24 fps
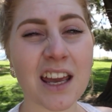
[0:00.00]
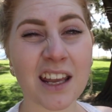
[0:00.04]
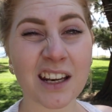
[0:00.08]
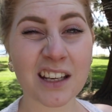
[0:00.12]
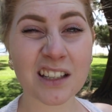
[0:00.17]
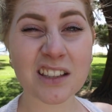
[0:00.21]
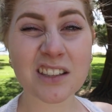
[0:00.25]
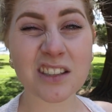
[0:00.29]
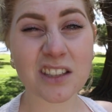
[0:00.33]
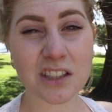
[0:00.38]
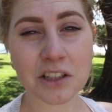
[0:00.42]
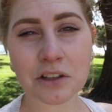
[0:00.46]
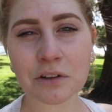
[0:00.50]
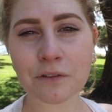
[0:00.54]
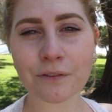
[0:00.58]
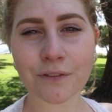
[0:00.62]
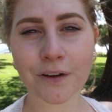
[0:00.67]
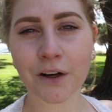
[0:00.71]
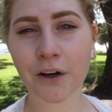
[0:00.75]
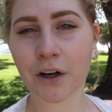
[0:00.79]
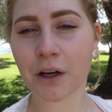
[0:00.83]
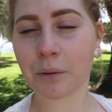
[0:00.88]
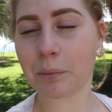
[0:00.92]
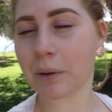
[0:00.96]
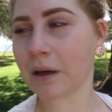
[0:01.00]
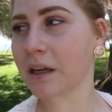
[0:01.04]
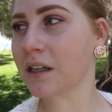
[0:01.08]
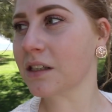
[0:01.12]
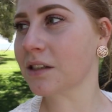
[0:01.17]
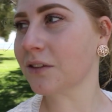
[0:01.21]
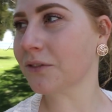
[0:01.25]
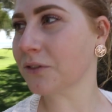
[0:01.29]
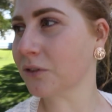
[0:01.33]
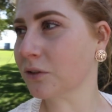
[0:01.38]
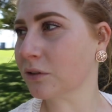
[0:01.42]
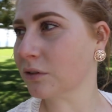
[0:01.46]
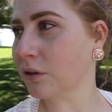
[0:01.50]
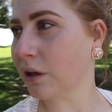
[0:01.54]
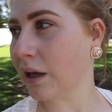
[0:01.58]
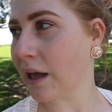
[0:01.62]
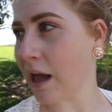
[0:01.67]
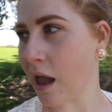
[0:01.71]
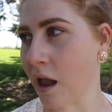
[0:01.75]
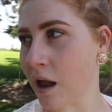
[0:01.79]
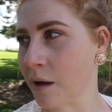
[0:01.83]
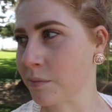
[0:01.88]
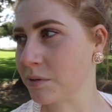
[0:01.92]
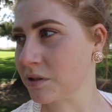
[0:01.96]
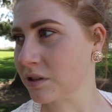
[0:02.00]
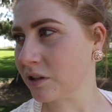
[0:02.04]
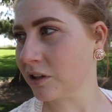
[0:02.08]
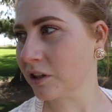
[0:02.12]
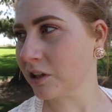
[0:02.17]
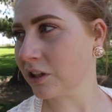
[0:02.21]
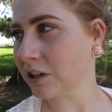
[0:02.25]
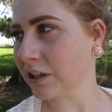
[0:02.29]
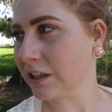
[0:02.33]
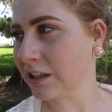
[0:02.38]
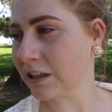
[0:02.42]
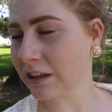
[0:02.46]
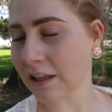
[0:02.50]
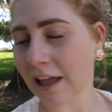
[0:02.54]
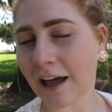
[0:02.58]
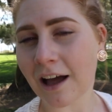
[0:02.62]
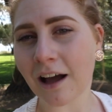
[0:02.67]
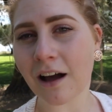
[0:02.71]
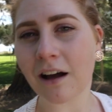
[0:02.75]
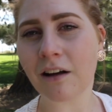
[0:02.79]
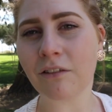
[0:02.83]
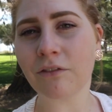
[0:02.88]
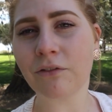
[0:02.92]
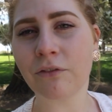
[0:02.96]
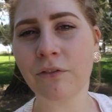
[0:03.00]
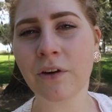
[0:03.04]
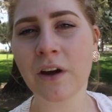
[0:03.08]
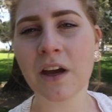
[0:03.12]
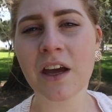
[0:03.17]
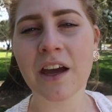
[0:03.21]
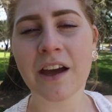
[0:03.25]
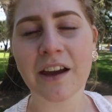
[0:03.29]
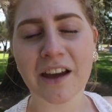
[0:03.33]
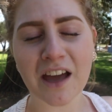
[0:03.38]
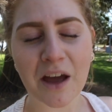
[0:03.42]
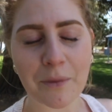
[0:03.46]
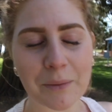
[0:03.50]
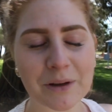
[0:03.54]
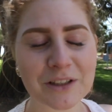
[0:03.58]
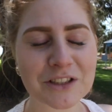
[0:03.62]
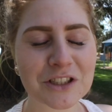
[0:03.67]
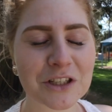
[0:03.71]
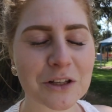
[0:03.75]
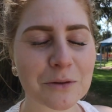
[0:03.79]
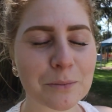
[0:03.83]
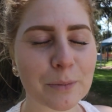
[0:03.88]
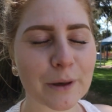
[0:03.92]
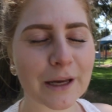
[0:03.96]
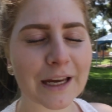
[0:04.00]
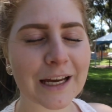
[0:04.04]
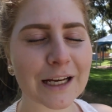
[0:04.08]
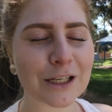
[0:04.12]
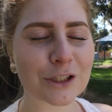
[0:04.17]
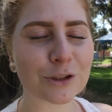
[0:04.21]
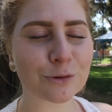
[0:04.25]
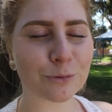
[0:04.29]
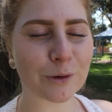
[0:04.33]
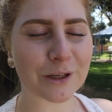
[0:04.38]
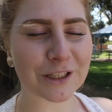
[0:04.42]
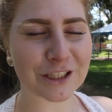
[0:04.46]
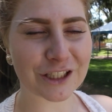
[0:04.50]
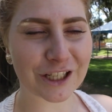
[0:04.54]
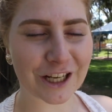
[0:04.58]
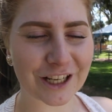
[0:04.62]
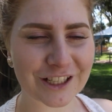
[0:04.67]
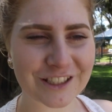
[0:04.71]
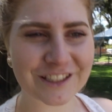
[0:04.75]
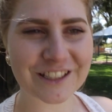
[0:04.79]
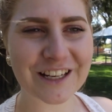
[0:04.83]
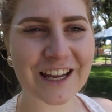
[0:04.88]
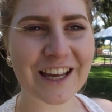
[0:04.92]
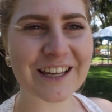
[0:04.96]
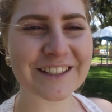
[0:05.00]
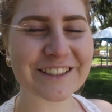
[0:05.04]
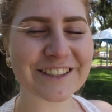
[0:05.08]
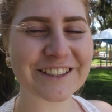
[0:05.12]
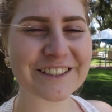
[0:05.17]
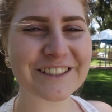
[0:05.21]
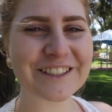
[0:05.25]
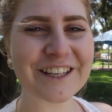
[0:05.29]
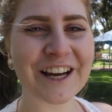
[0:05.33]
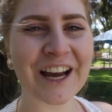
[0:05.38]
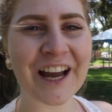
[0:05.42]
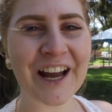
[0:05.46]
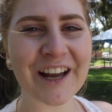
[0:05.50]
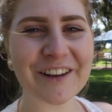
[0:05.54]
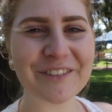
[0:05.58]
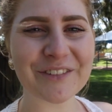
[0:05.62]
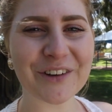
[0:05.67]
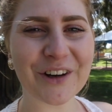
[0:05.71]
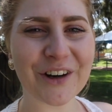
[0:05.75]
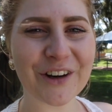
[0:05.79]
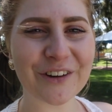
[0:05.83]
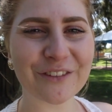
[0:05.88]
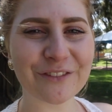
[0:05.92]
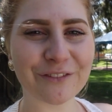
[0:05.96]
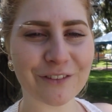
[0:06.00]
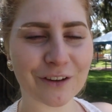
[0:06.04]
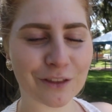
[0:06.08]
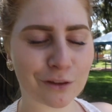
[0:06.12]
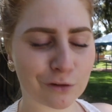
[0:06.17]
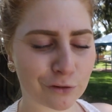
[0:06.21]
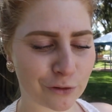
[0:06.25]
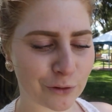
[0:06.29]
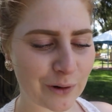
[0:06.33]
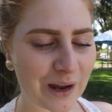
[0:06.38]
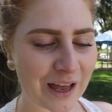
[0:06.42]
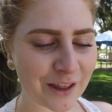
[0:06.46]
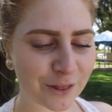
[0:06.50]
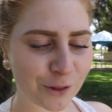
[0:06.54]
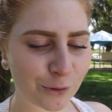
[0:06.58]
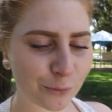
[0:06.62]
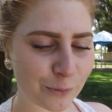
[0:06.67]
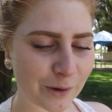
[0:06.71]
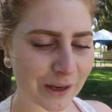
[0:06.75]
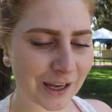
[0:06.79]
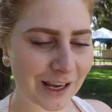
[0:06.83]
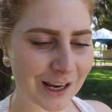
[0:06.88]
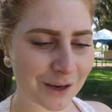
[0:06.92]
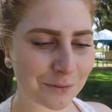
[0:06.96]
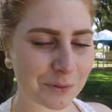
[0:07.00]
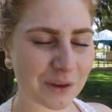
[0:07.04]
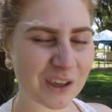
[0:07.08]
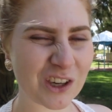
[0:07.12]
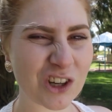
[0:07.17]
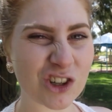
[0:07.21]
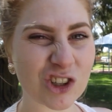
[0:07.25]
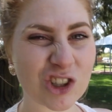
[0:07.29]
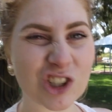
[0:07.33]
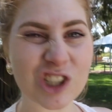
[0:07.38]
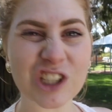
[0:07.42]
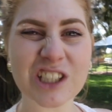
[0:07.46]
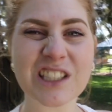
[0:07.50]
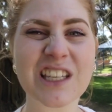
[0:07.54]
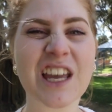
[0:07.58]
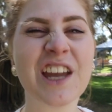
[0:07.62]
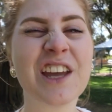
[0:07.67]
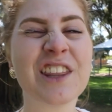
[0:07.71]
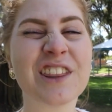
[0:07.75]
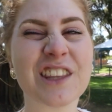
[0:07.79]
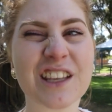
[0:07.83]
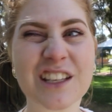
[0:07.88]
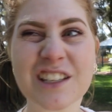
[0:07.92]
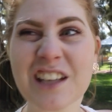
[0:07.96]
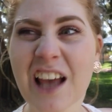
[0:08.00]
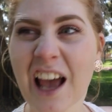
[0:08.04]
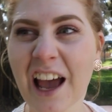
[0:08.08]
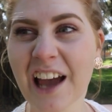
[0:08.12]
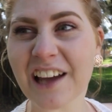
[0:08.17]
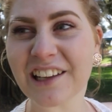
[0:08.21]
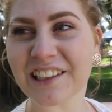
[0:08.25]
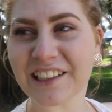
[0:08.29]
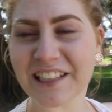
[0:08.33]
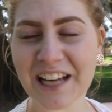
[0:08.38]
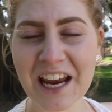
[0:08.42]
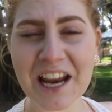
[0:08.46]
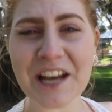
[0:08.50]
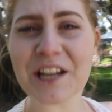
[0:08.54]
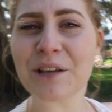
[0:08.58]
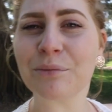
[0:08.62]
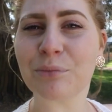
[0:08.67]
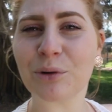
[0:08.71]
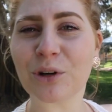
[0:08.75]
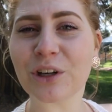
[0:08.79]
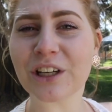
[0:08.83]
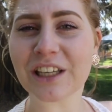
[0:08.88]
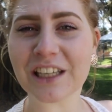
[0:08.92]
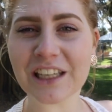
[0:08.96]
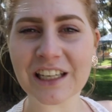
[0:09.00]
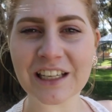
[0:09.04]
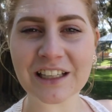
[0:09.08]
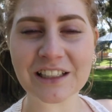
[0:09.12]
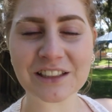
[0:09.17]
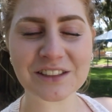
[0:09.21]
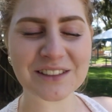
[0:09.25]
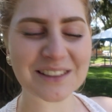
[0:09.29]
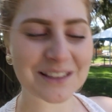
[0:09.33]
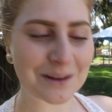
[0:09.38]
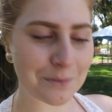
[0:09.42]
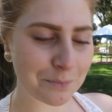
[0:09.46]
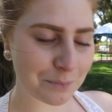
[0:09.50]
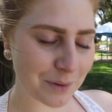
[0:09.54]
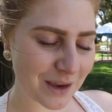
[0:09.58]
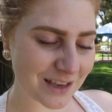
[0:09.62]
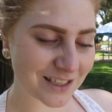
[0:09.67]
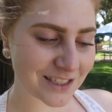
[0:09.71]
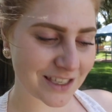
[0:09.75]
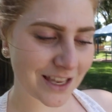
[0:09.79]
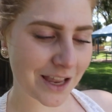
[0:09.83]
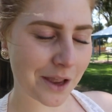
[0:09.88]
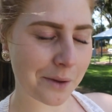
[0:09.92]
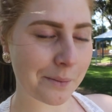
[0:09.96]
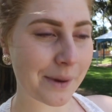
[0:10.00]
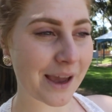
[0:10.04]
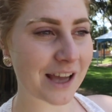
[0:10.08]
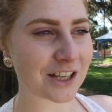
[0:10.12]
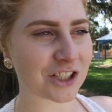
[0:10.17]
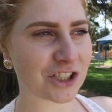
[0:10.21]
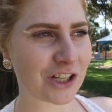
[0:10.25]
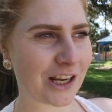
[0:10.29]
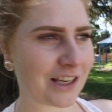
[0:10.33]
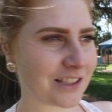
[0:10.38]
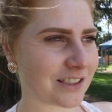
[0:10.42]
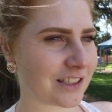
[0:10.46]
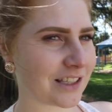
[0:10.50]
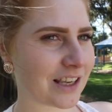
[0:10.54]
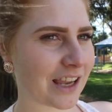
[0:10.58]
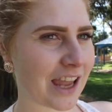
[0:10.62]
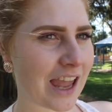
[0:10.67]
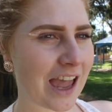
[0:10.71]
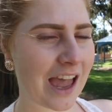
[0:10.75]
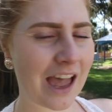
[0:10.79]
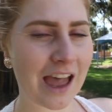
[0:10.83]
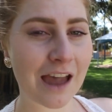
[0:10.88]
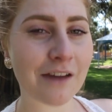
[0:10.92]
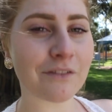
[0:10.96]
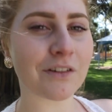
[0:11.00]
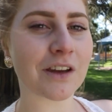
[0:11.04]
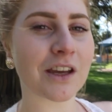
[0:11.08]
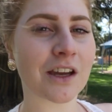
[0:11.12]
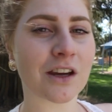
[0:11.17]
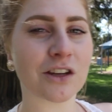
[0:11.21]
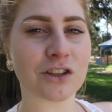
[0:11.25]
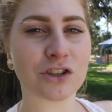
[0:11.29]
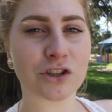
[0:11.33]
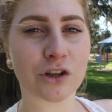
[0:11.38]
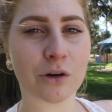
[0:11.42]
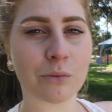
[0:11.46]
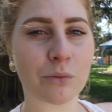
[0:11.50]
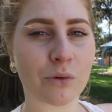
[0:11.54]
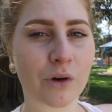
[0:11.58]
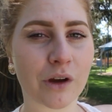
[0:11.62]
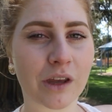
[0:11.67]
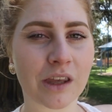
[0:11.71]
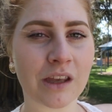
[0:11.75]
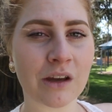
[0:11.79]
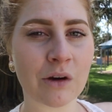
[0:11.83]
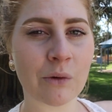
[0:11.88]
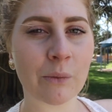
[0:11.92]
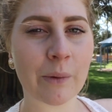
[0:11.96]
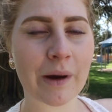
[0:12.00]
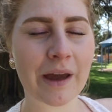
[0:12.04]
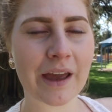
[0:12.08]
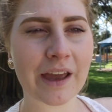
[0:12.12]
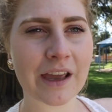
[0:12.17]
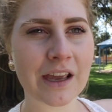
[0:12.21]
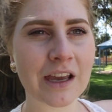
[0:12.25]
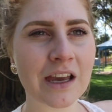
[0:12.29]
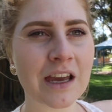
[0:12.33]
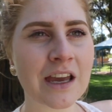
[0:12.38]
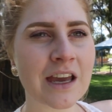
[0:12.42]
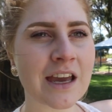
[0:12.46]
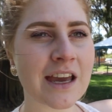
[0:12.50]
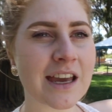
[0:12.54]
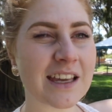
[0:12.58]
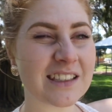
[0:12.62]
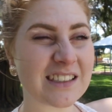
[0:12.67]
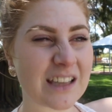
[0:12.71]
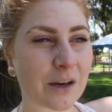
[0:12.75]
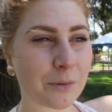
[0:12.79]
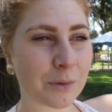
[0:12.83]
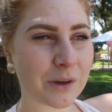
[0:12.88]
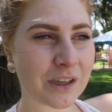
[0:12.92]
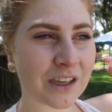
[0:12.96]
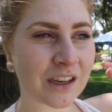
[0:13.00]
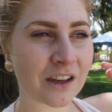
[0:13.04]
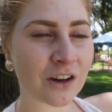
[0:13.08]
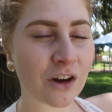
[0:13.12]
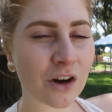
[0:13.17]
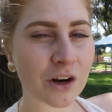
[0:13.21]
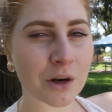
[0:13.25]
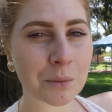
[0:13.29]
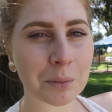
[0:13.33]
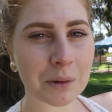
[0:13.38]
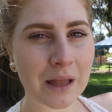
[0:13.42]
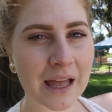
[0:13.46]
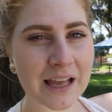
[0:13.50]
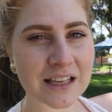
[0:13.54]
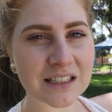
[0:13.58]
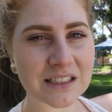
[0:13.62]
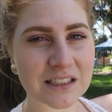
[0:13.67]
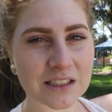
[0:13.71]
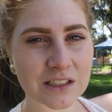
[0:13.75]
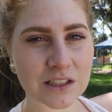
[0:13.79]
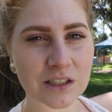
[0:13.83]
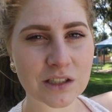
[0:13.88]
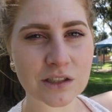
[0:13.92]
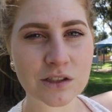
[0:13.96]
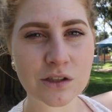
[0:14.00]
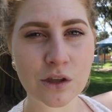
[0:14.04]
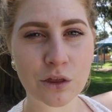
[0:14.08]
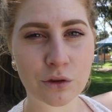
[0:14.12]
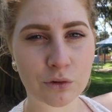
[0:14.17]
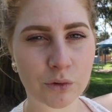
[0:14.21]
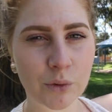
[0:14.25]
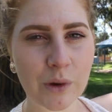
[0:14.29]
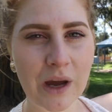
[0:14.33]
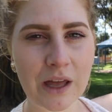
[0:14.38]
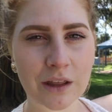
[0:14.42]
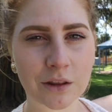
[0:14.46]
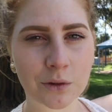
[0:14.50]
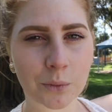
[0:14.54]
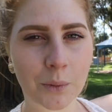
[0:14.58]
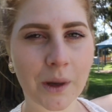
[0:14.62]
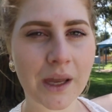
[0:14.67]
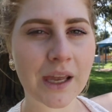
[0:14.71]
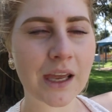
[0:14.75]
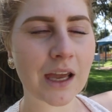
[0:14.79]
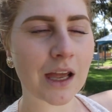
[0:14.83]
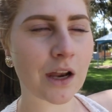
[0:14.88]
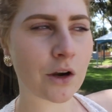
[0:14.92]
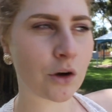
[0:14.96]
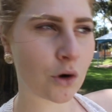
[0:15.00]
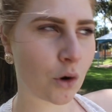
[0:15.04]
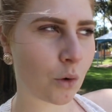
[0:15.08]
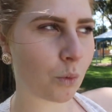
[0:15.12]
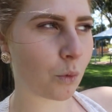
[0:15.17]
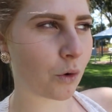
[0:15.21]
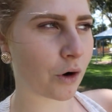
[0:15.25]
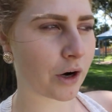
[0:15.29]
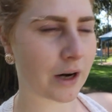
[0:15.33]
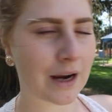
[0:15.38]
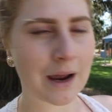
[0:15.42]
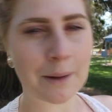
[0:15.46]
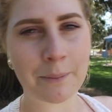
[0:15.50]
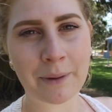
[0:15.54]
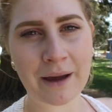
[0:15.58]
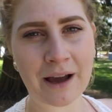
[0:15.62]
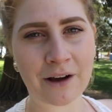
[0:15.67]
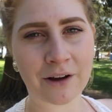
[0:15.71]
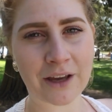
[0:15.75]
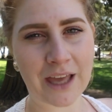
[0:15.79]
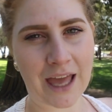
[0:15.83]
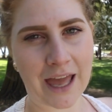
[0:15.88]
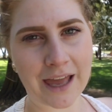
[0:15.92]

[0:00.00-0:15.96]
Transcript: it is still very peaceful. I absolutely love coming to the beach when Jason has his time off throughout the week because there's hardly anybody here. This is the best thing about Jason having a job working away is that we can go to places throughout the week and not worry about